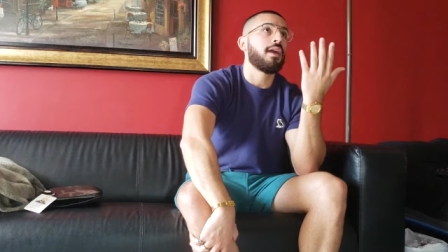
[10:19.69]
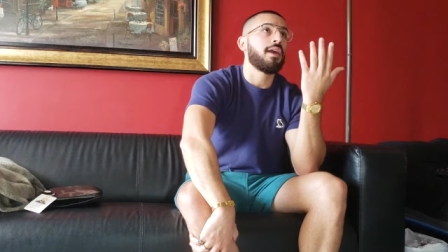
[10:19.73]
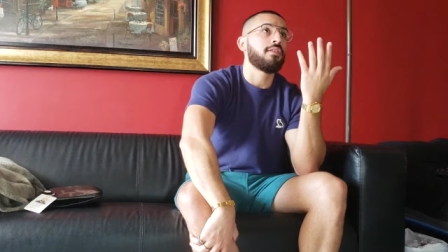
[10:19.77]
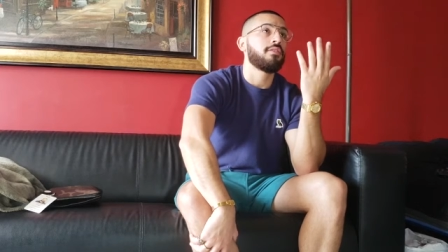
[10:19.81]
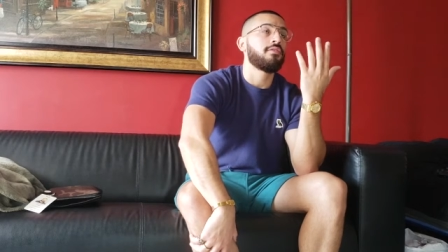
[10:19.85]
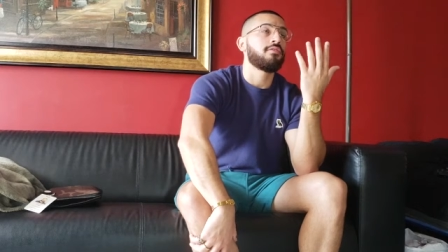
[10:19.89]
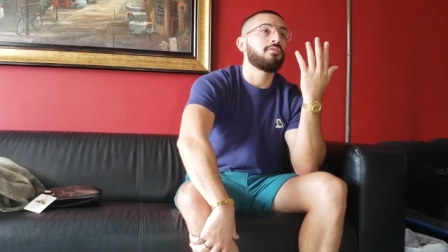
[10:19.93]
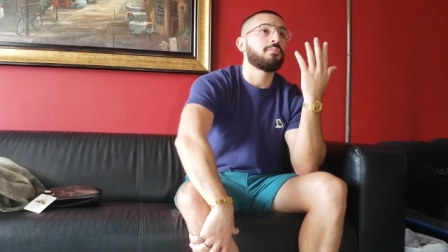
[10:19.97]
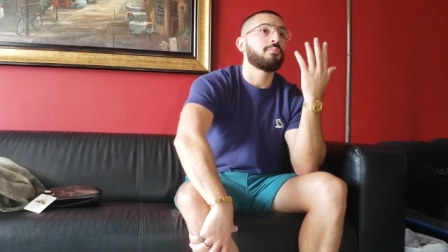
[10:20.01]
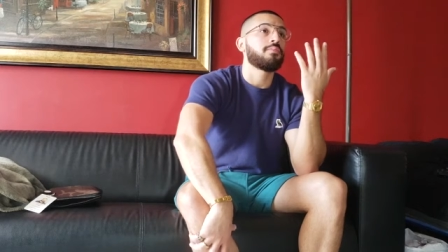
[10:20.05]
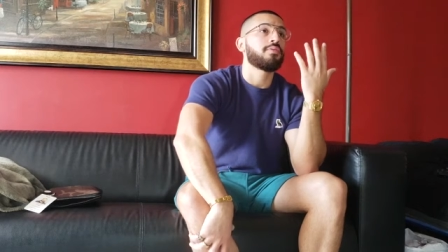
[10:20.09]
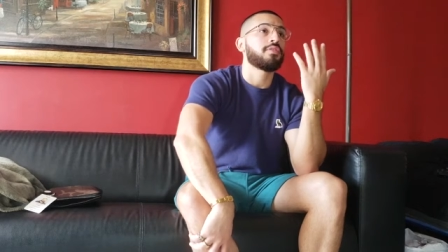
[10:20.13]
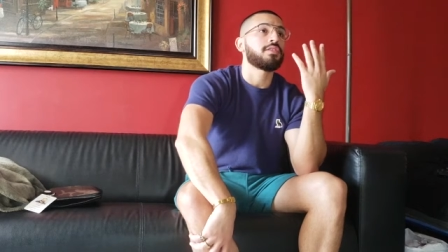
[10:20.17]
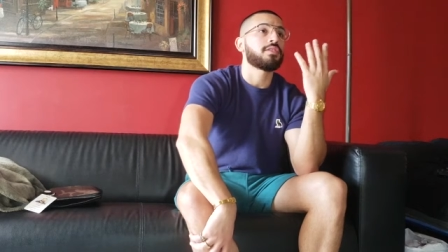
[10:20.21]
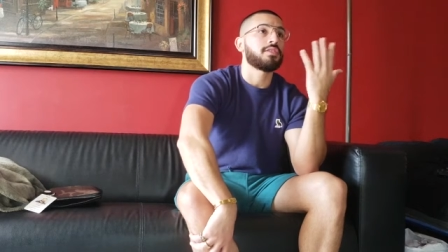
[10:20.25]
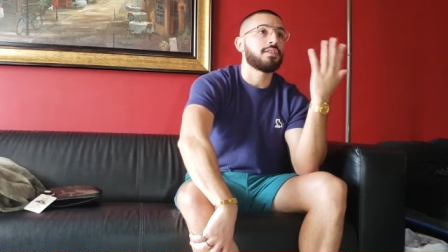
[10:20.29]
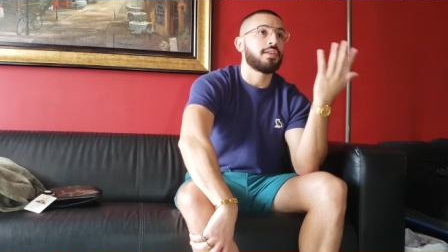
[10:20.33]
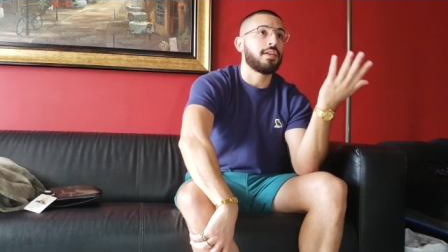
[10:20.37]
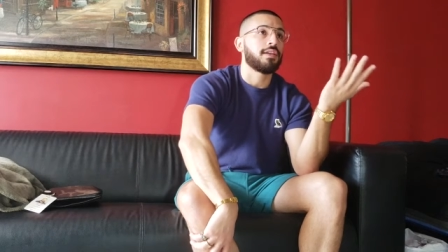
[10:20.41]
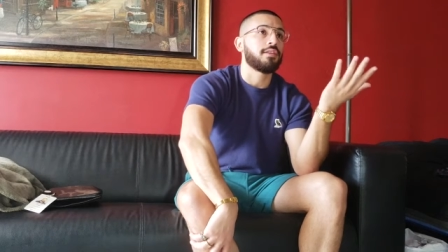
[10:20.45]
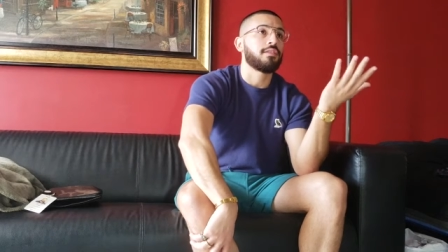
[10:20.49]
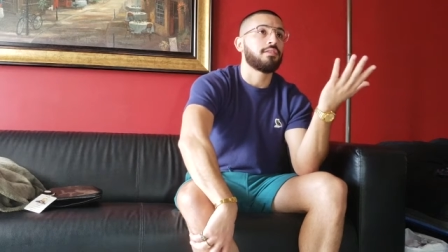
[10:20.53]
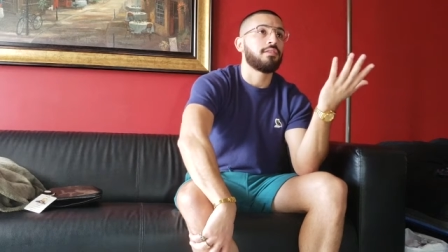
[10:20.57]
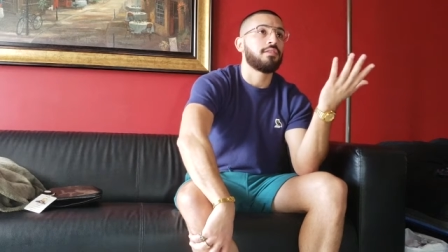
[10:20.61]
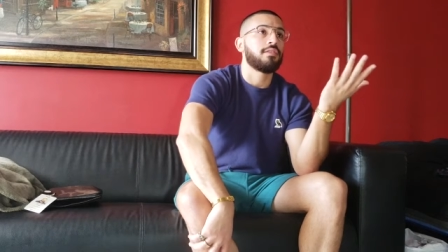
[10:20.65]
of
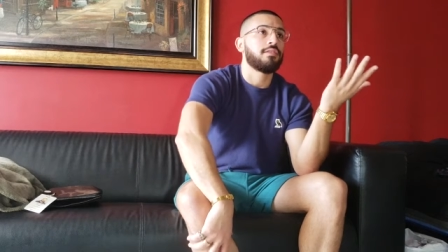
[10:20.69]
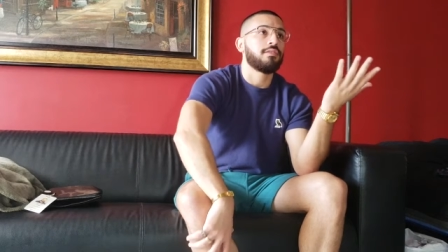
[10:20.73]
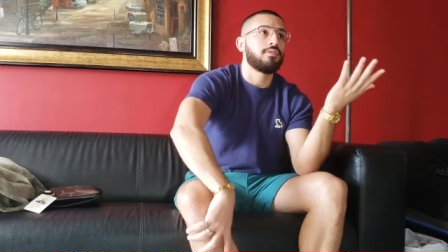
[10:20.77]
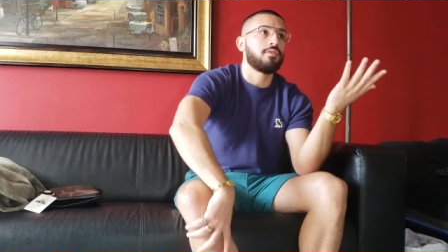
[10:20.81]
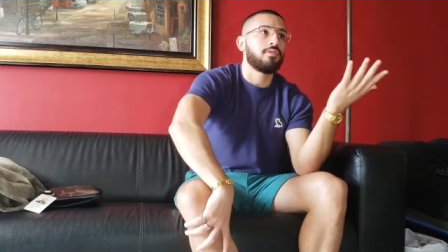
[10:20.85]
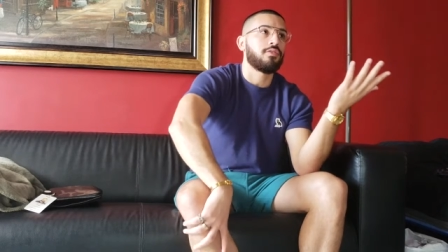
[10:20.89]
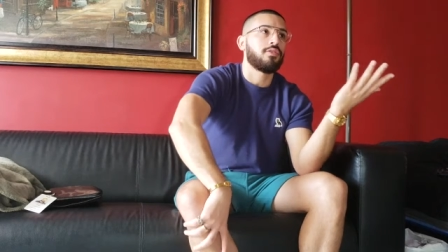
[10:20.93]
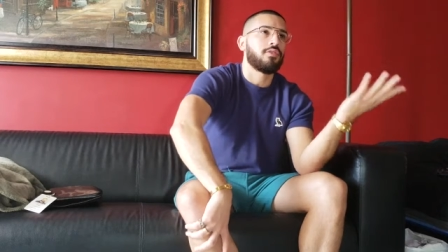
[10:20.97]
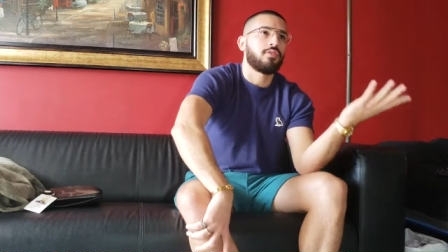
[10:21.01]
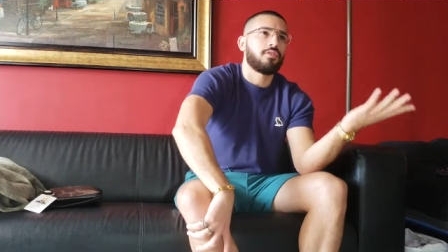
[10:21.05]
protecting the mm-hmm.